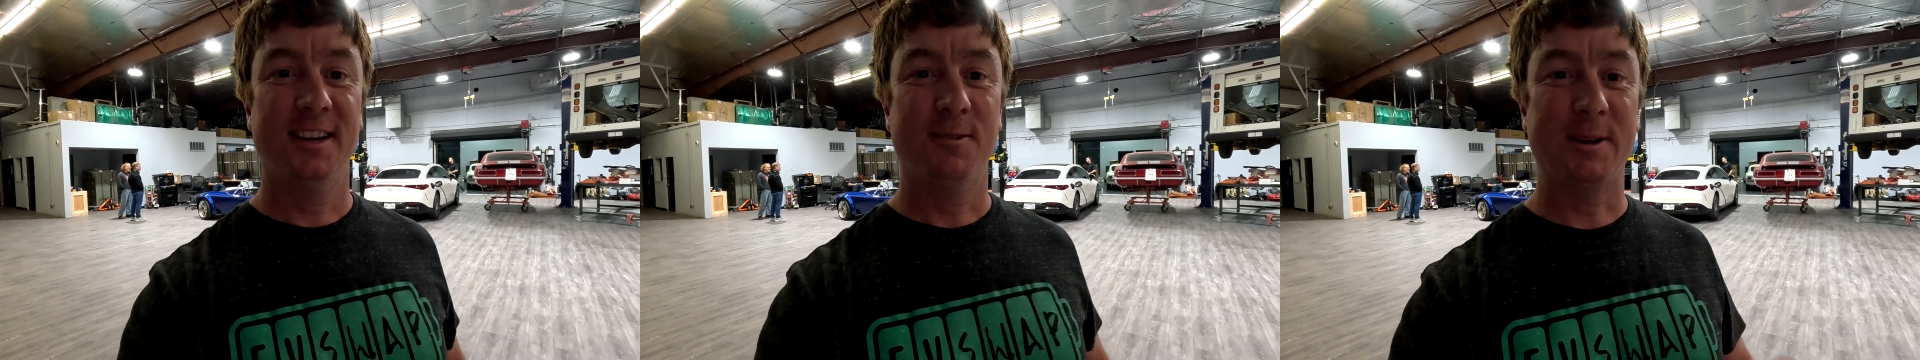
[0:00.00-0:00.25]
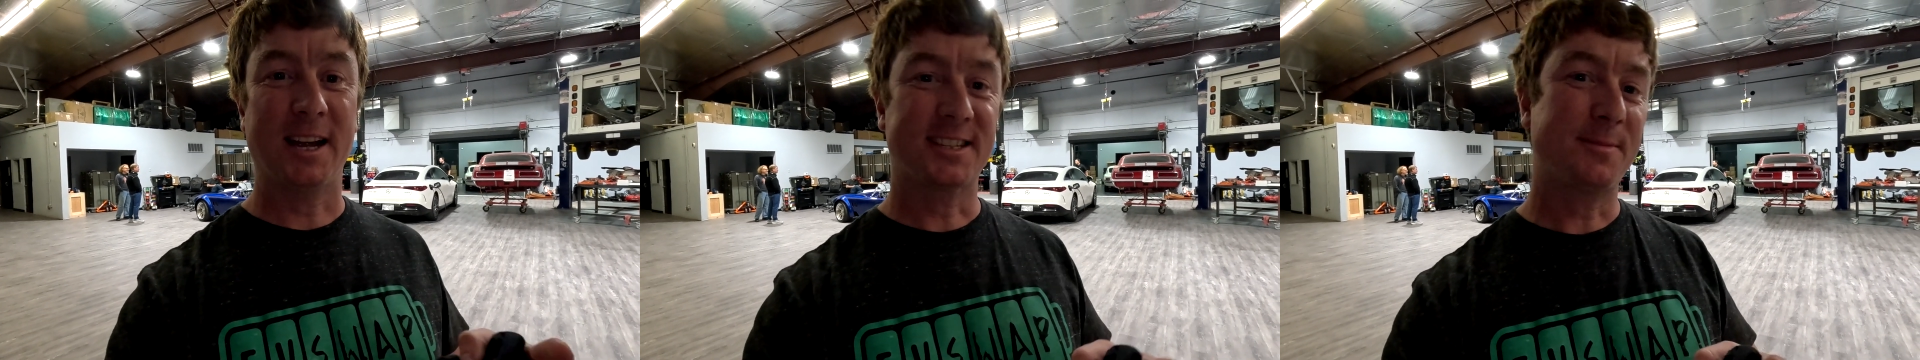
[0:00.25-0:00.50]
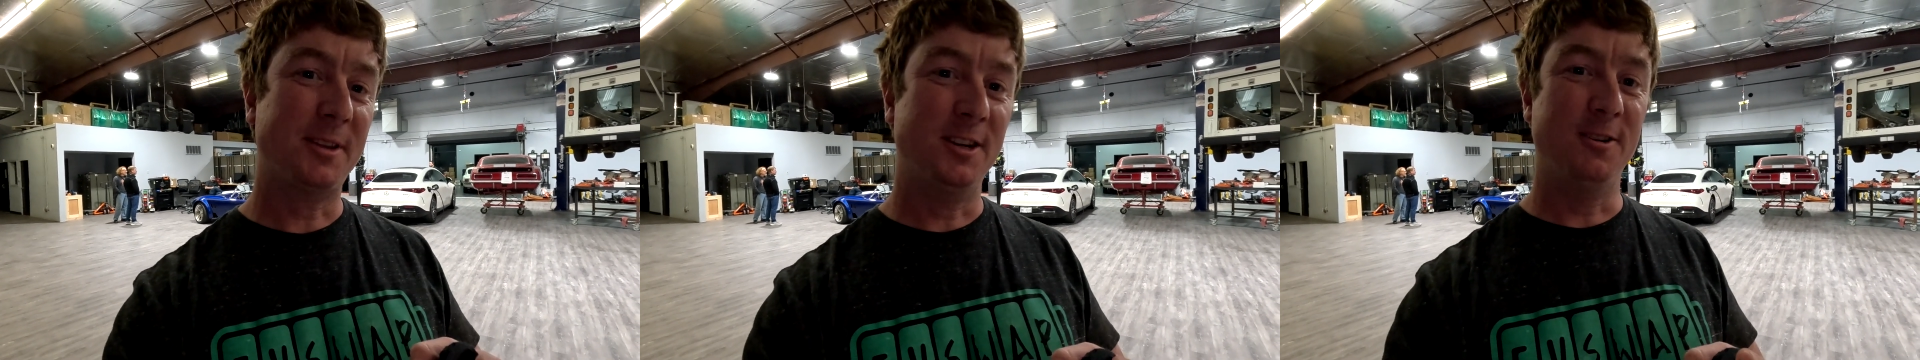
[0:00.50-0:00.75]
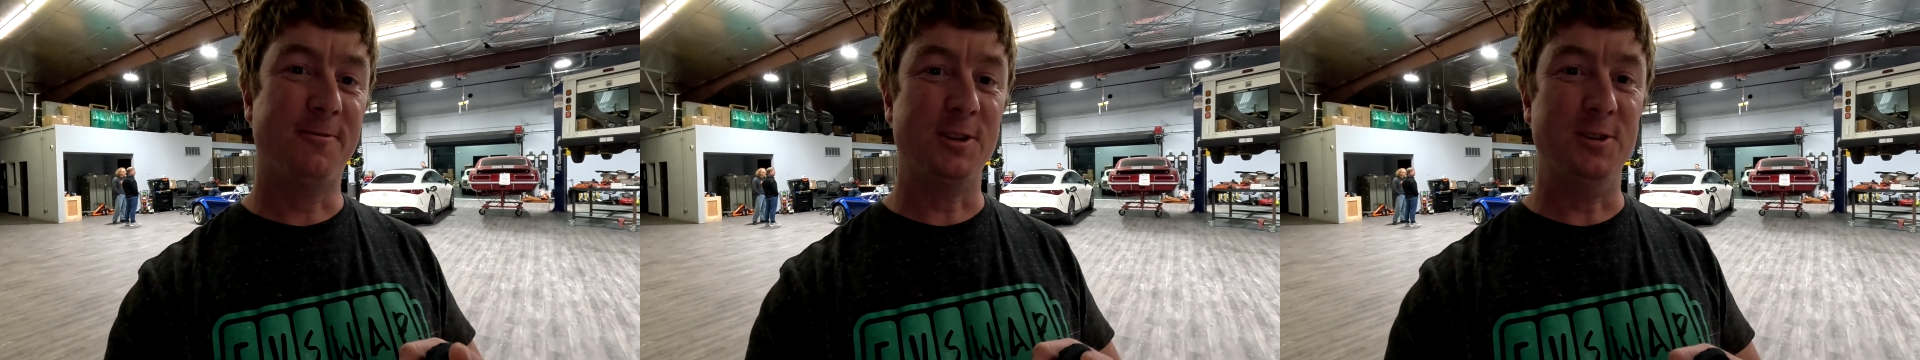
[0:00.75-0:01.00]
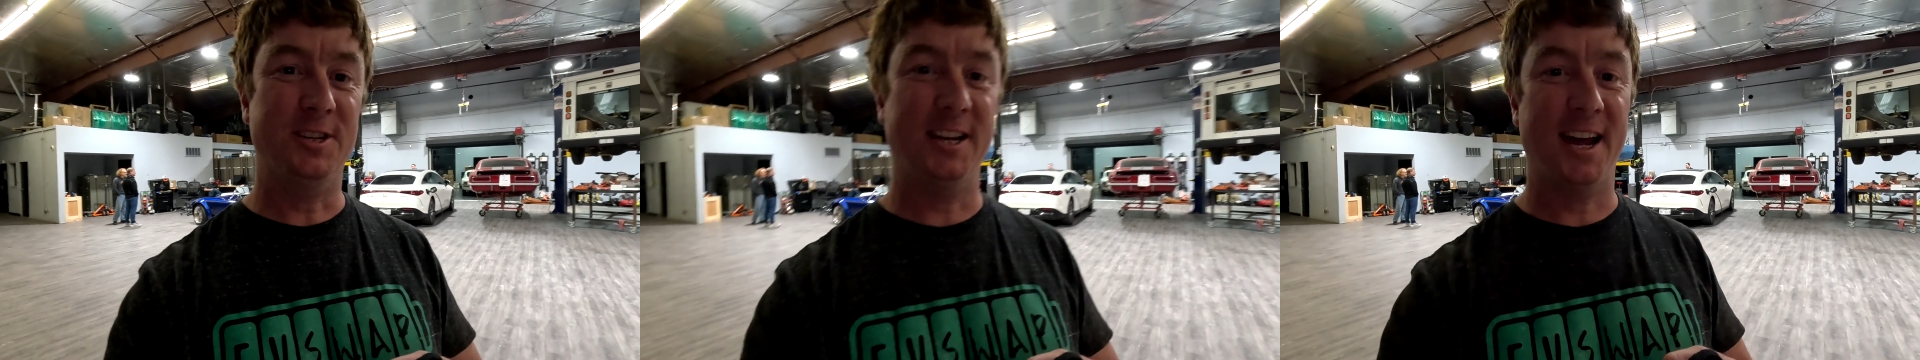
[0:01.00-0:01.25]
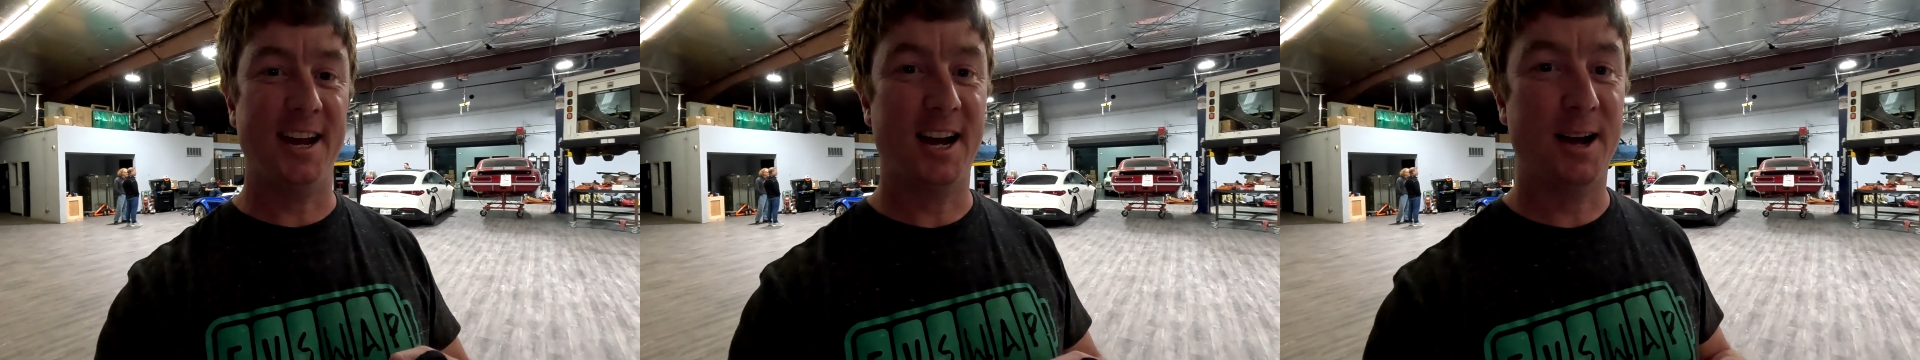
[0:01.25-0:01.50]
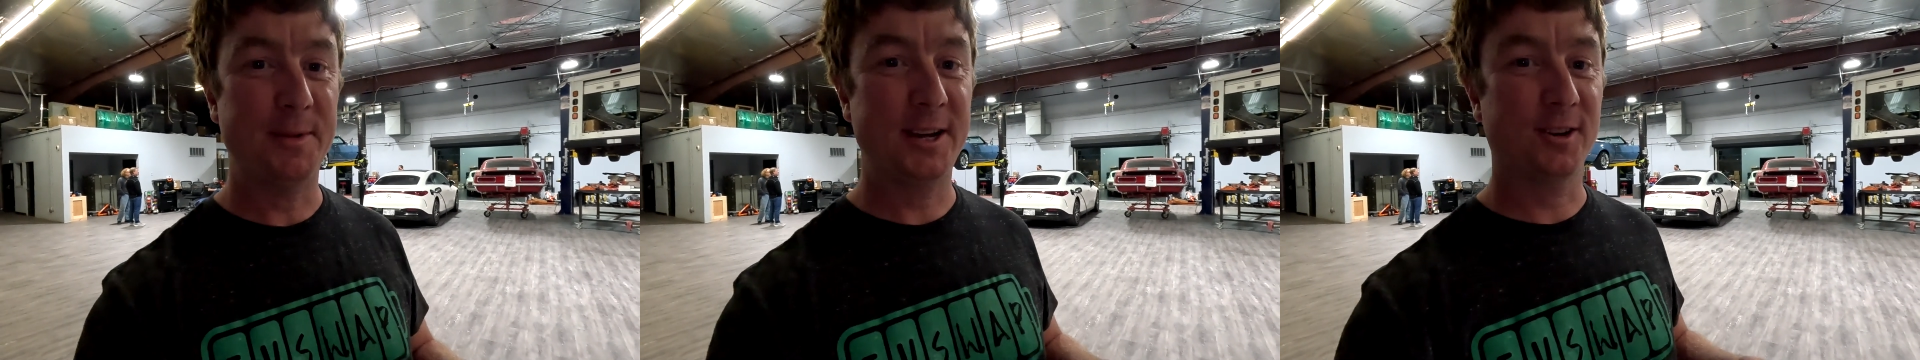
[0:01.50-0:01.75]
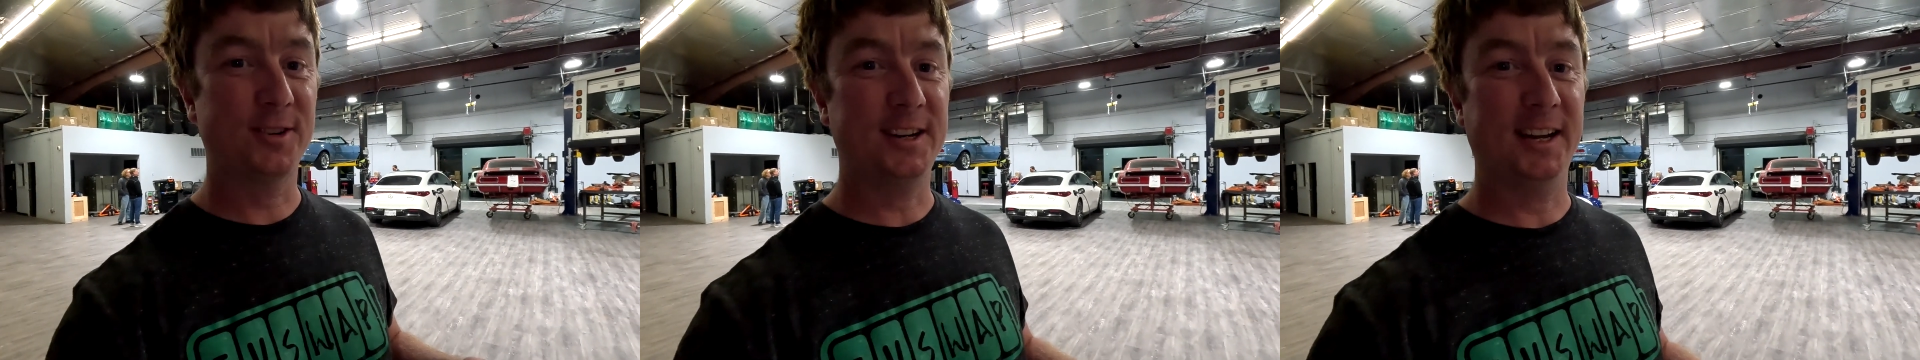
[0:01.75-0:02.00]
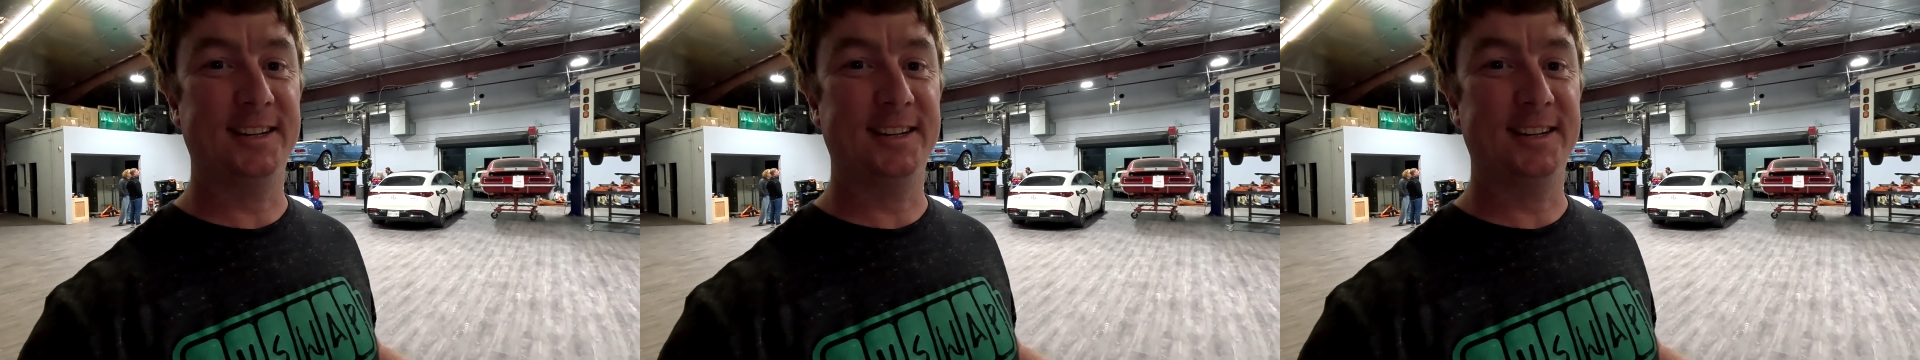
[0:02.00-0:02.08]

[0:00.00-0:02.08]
We got something new for you today. I'm here